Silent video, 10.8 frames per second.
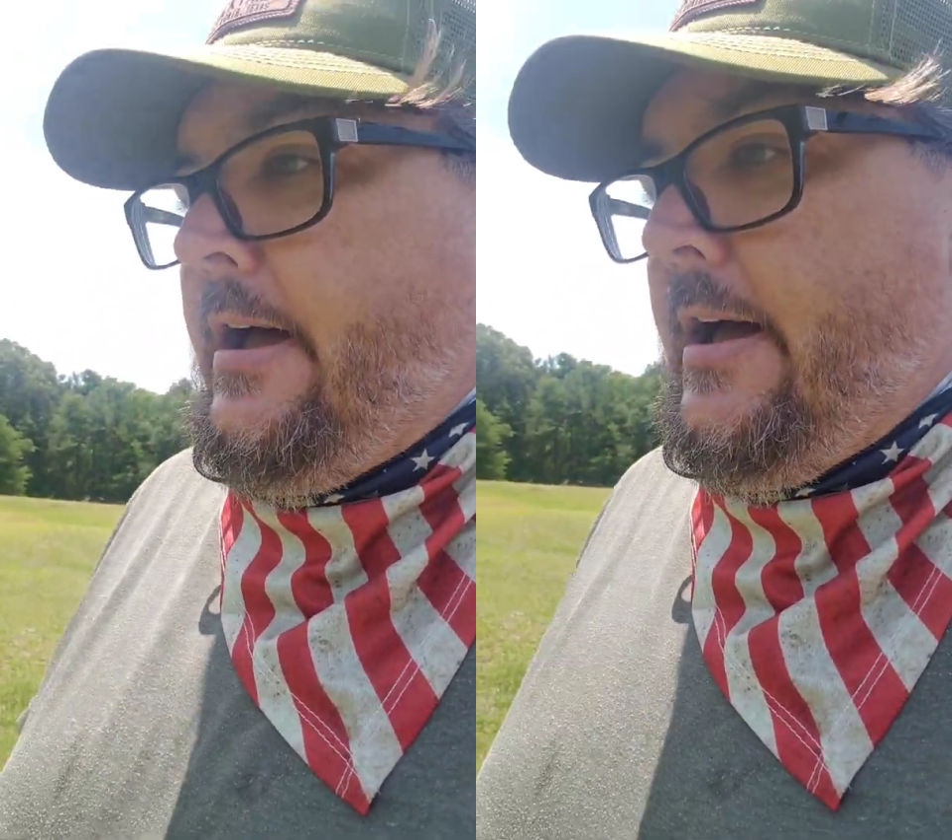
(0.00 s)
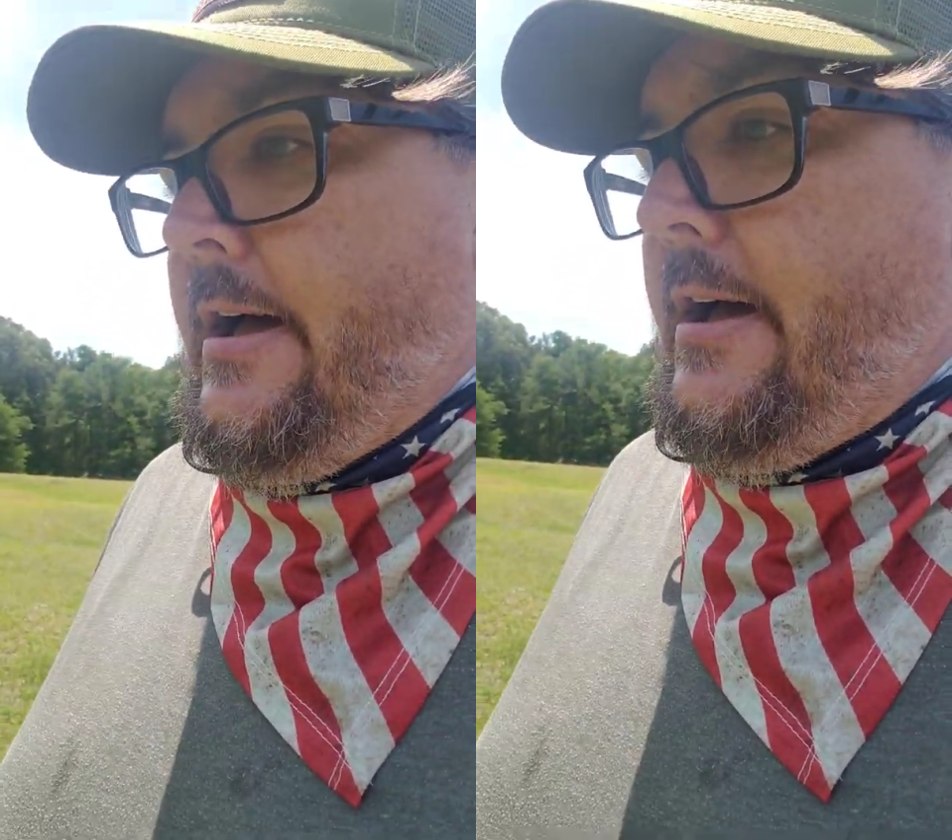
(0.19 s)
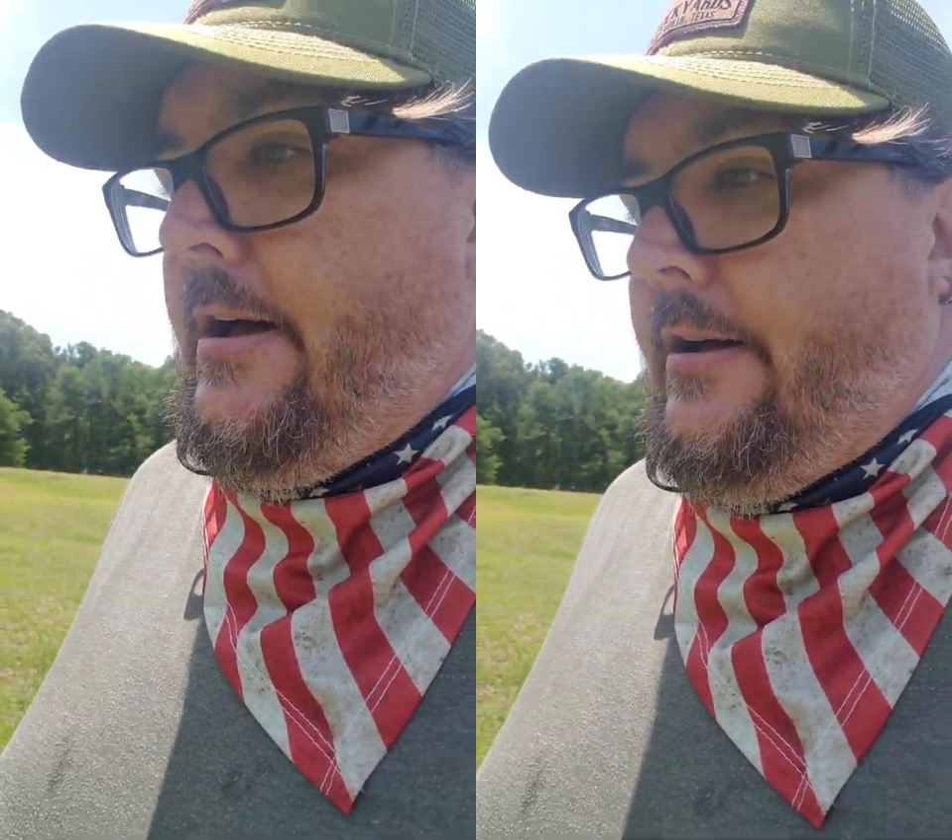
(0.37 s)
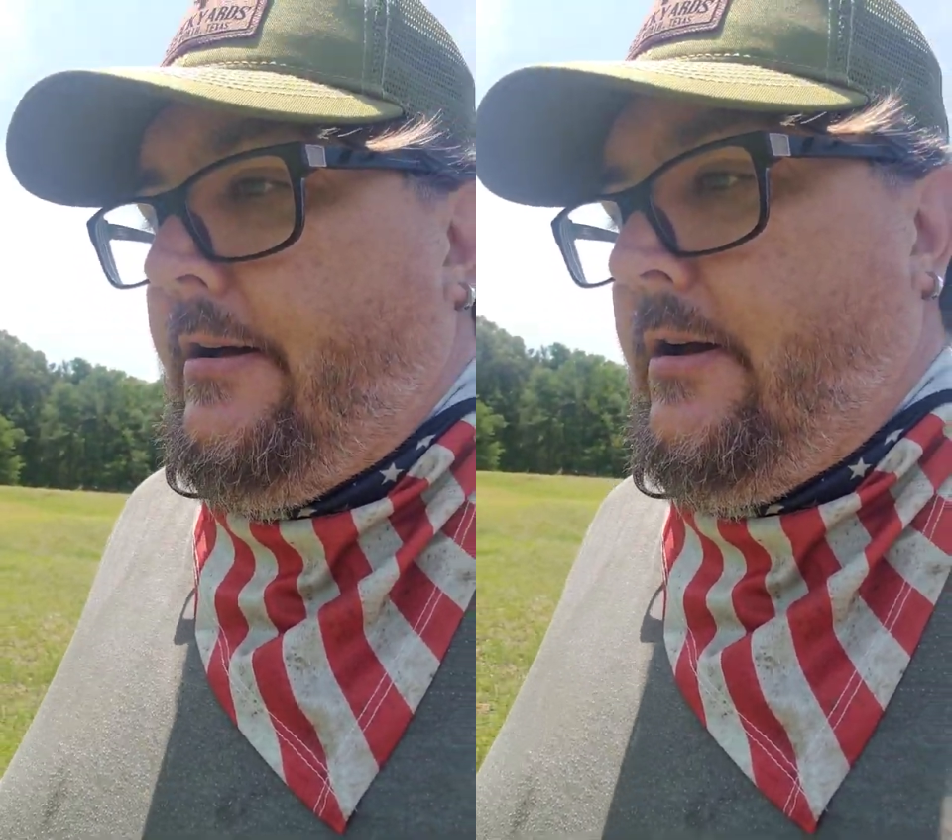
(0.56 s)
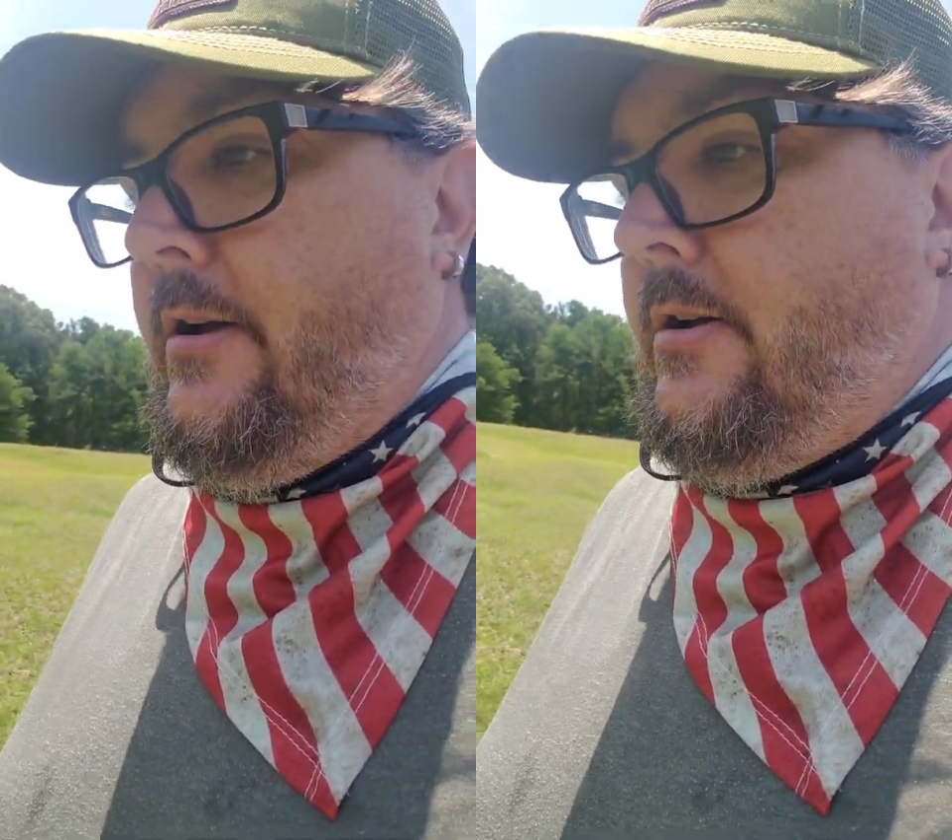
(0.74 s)

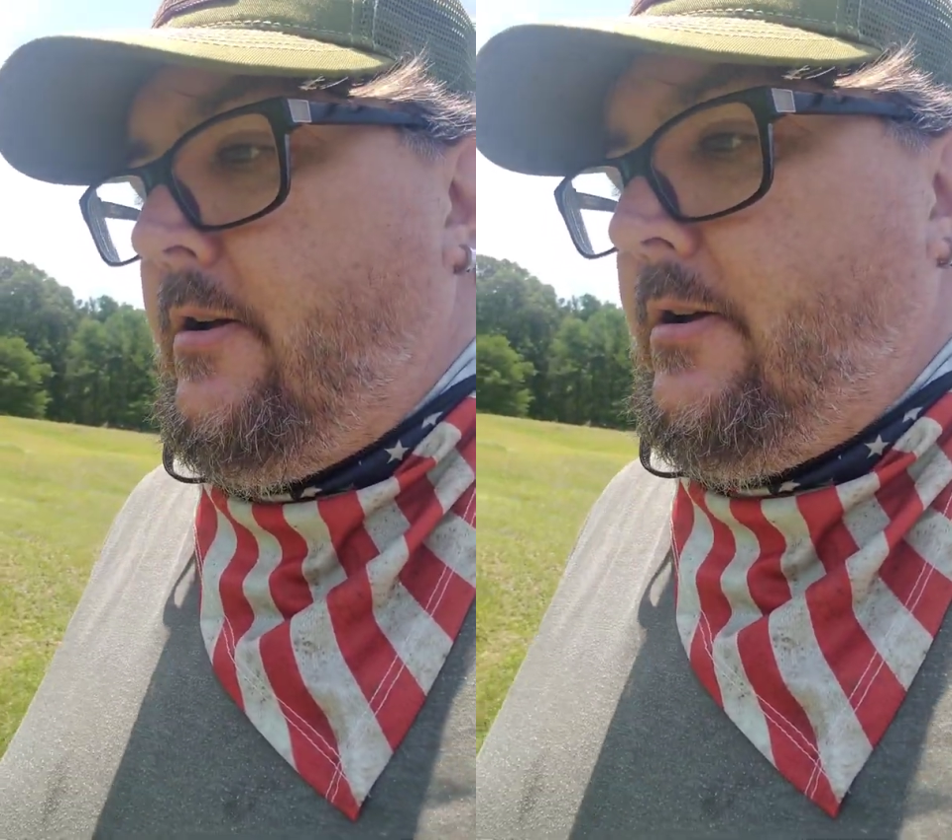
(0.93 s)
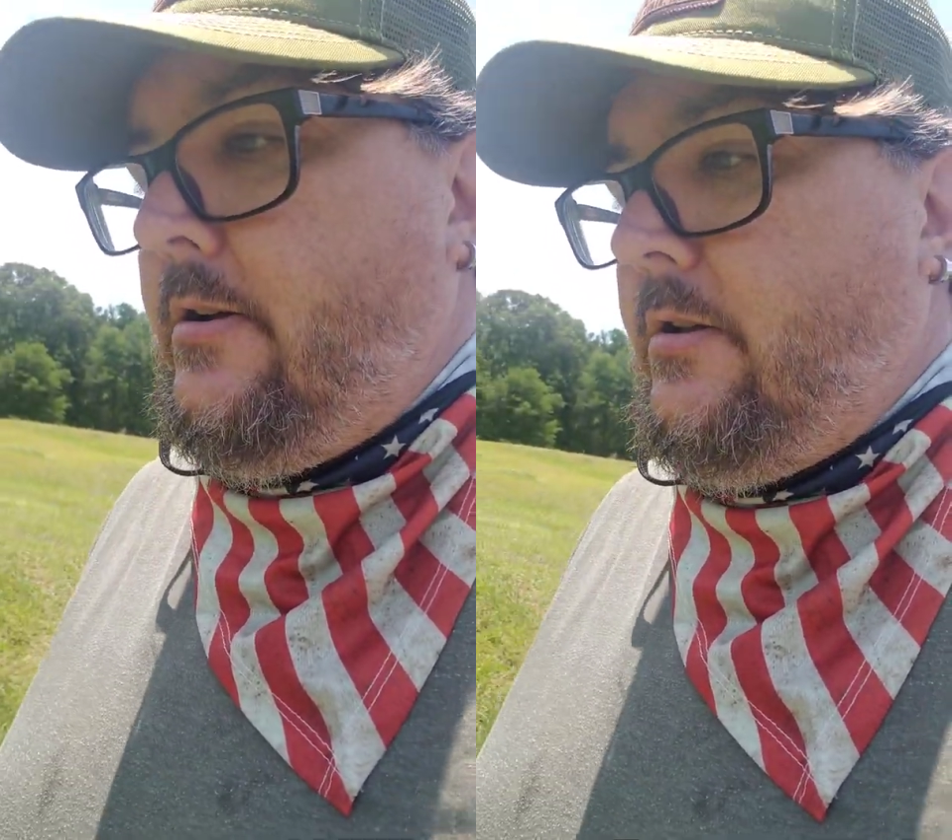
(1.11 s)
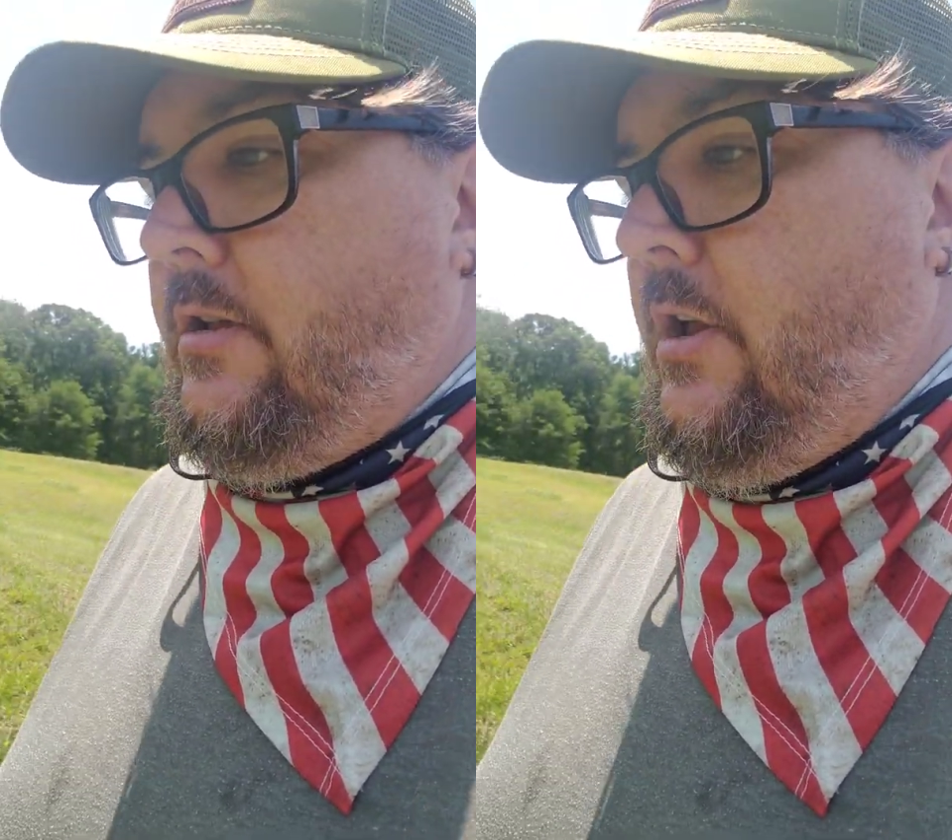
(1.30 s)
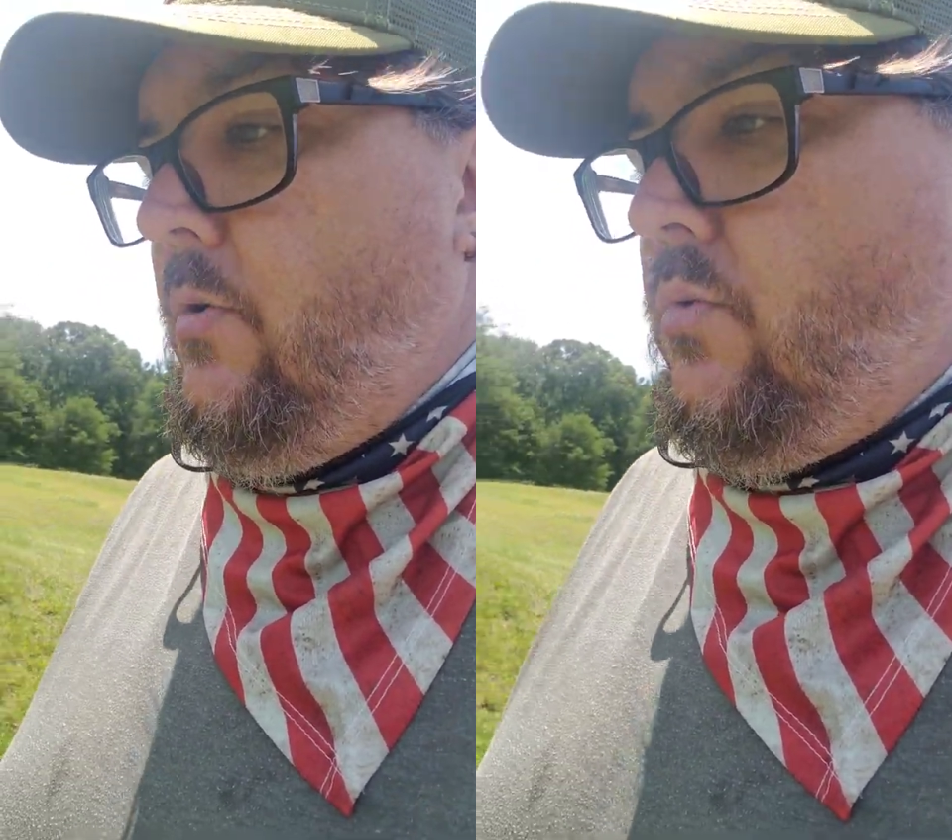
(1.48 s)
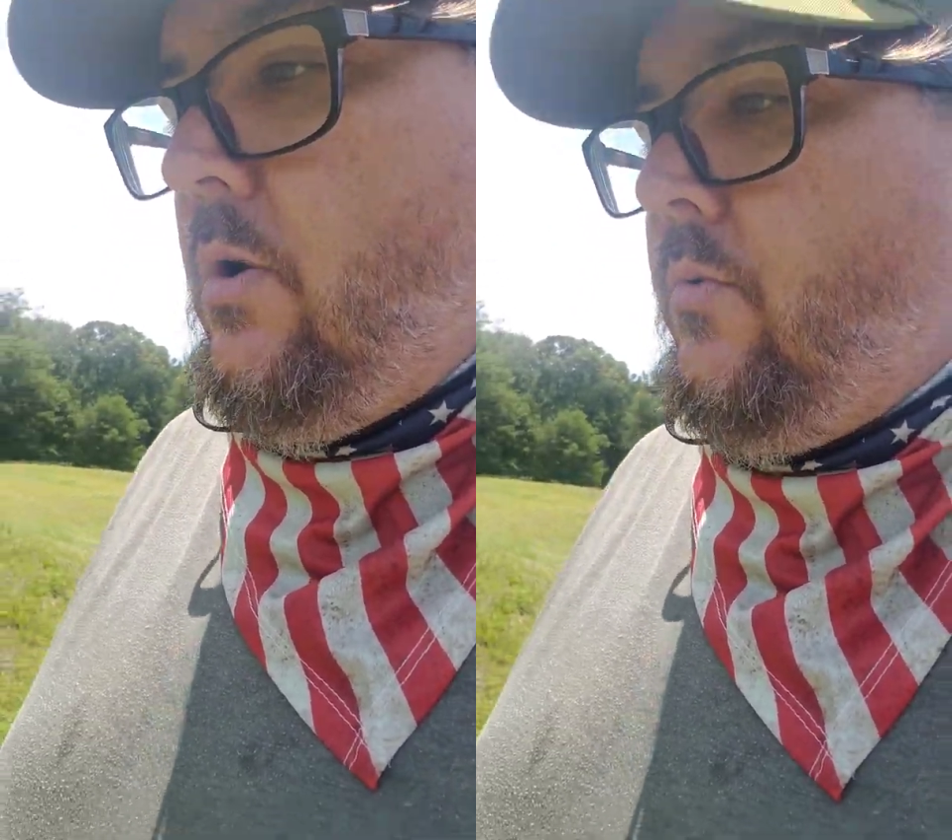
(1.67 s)
World